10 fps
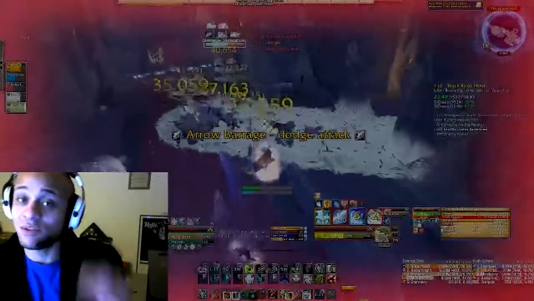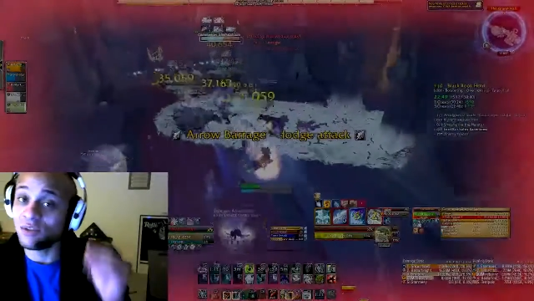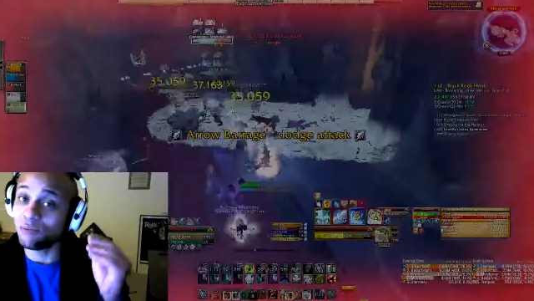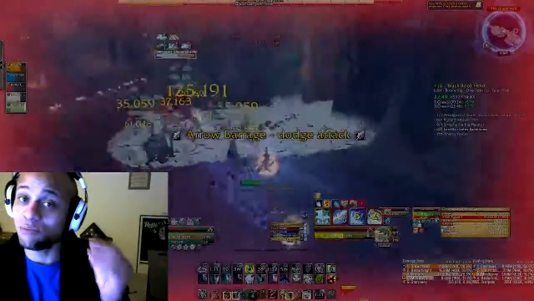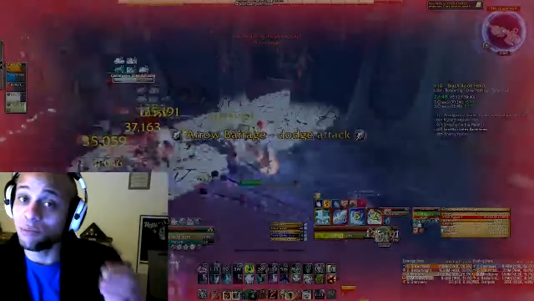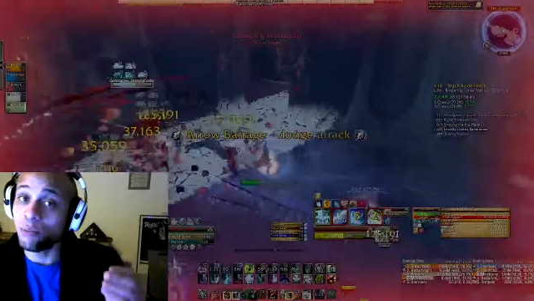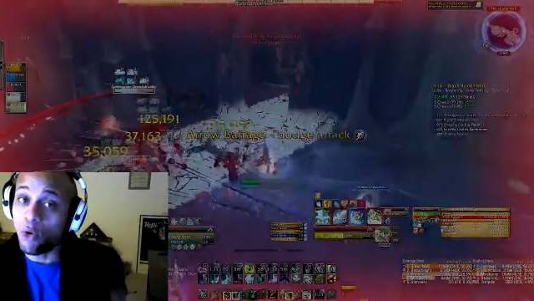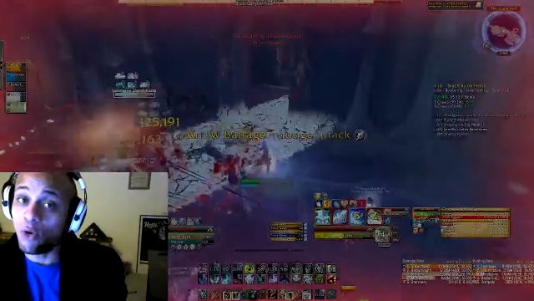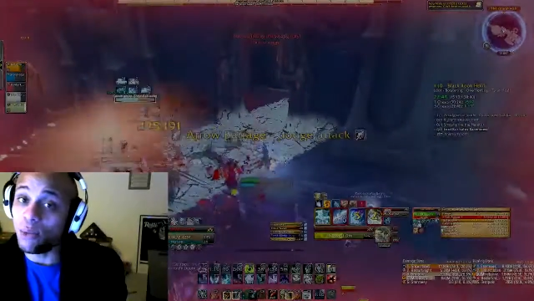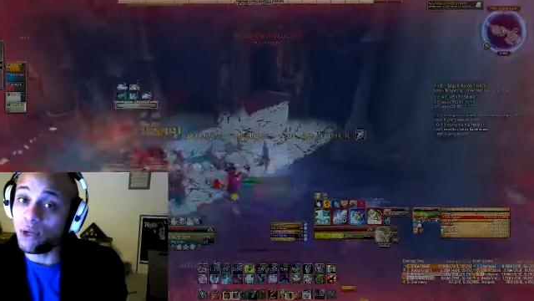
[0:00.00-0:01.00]
It's
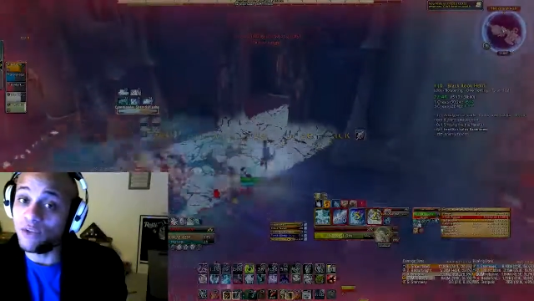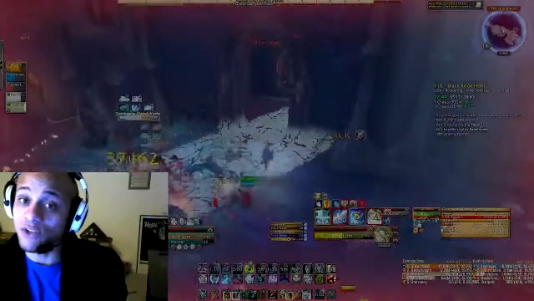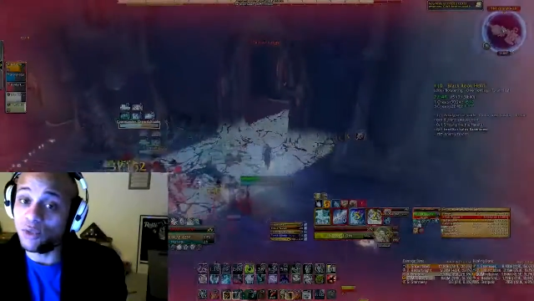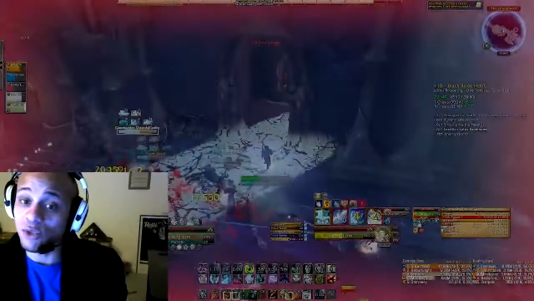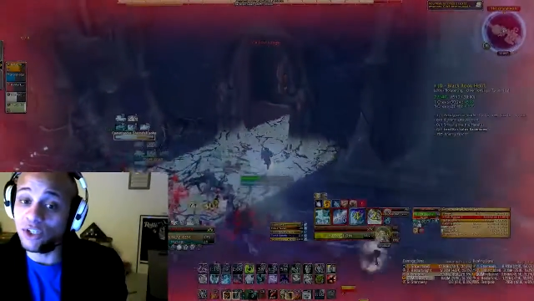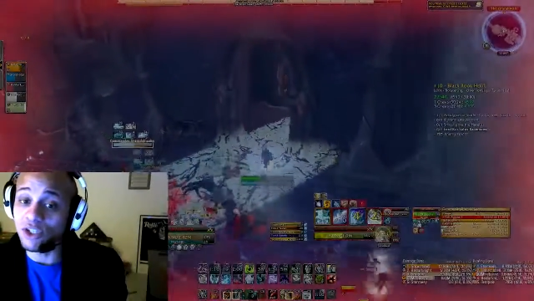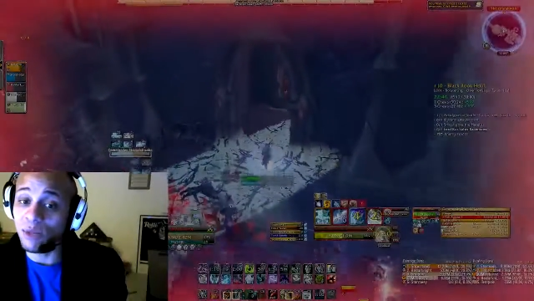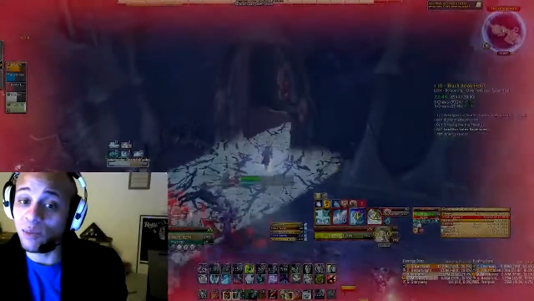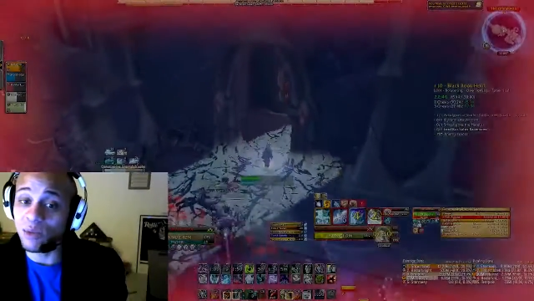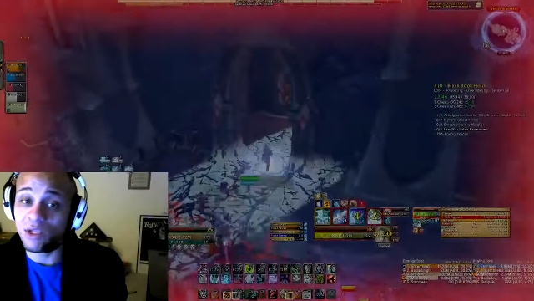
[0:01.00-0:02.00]
more beneficial with the
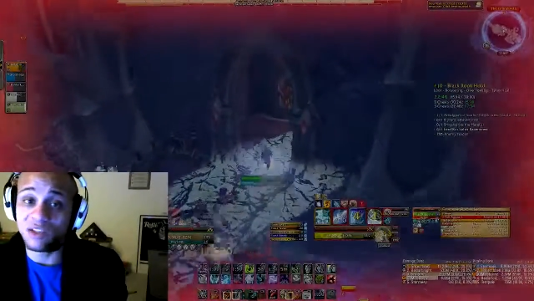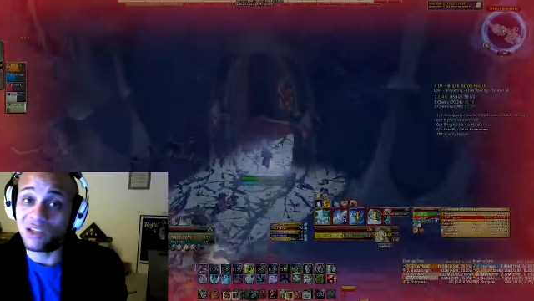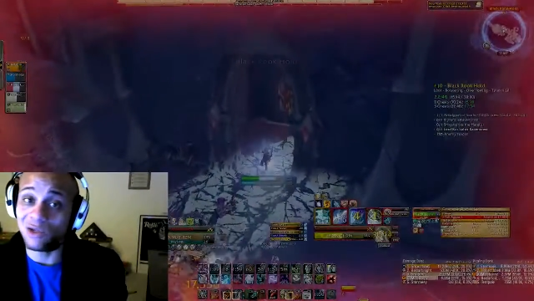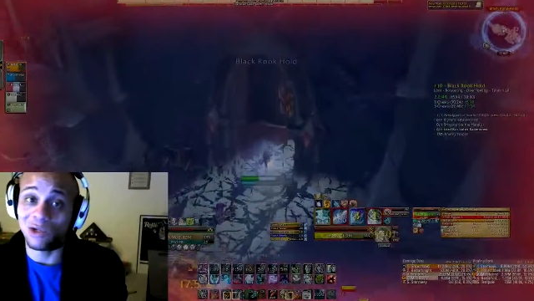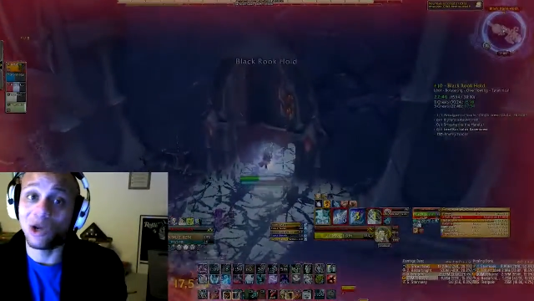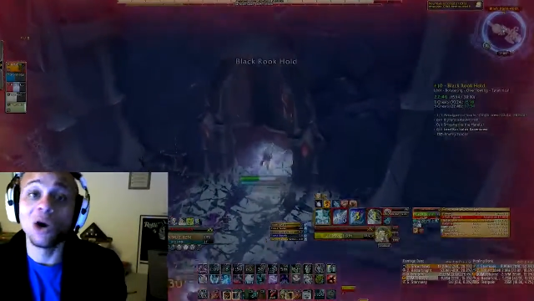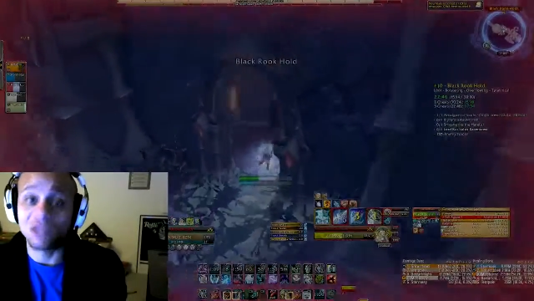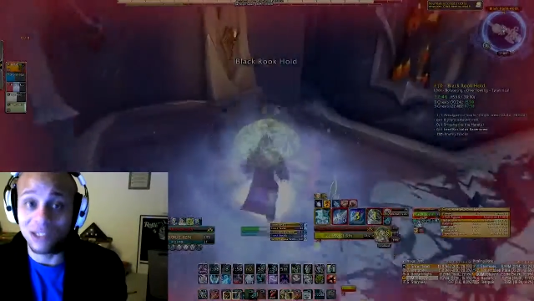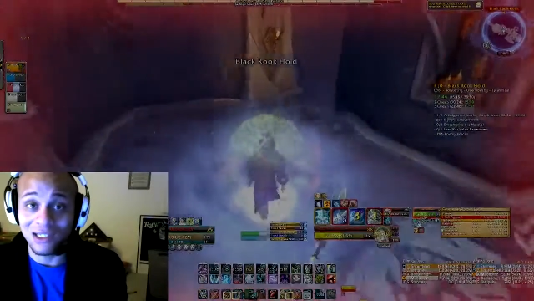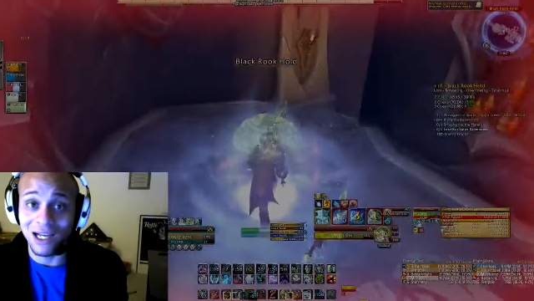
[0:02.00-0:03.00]
Shaman because then you can all
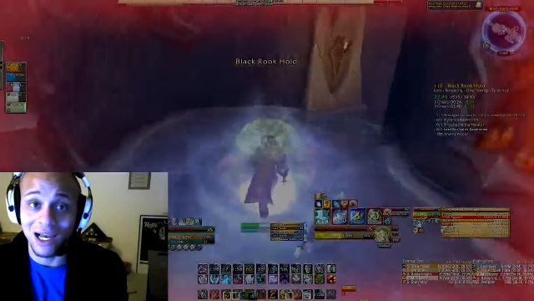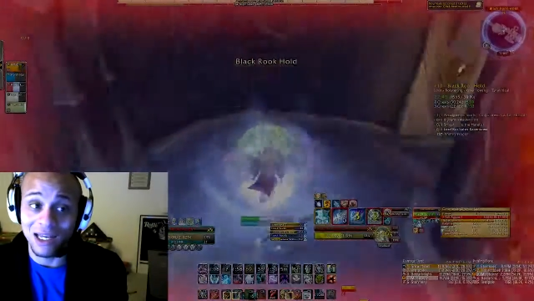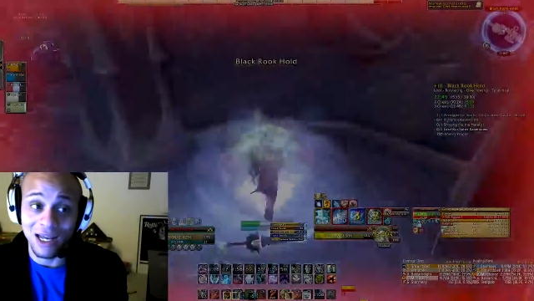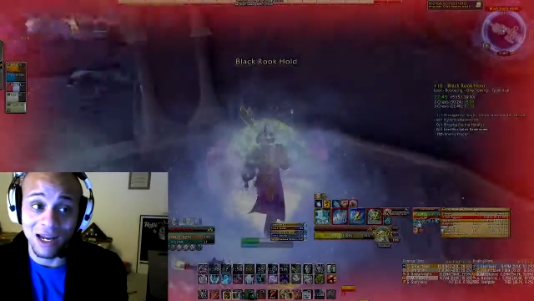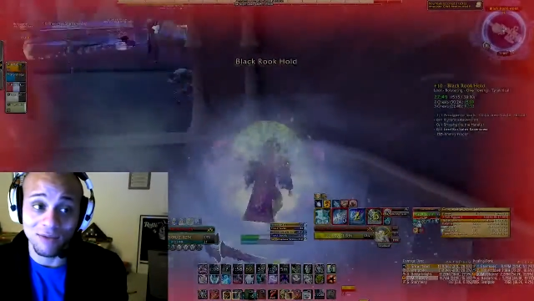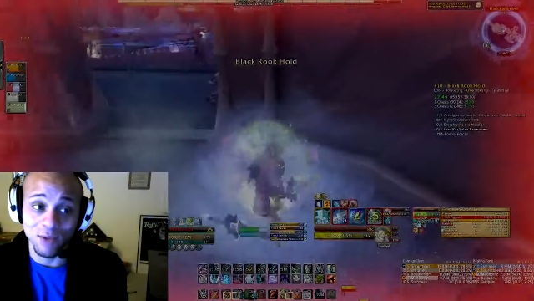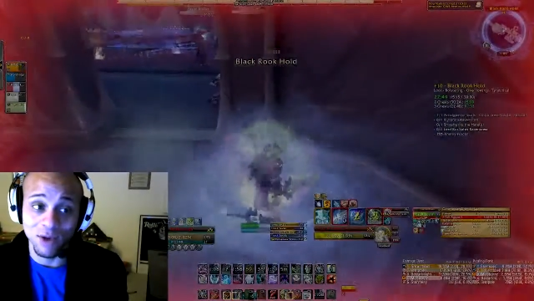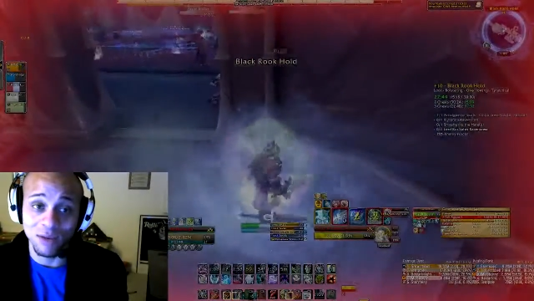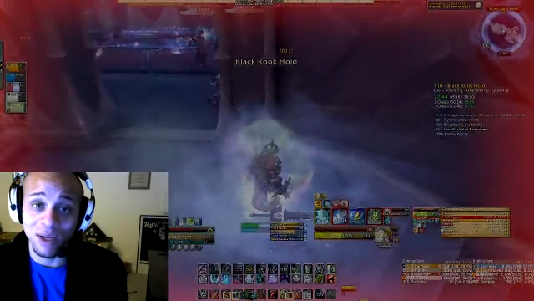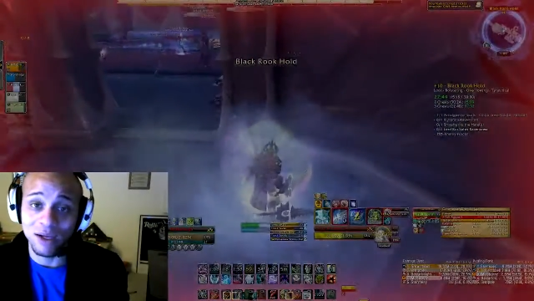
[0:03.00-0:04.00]
just die and not have to worry
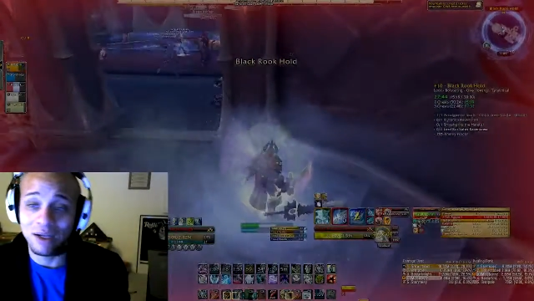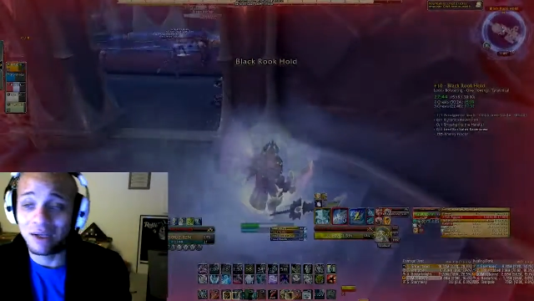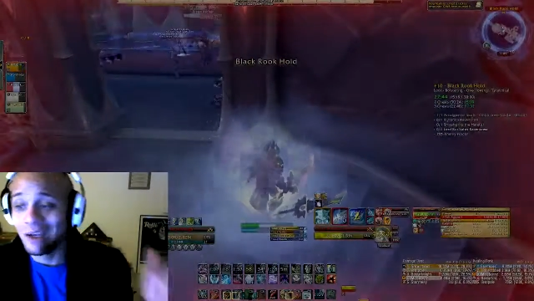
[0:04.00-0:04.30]
about it.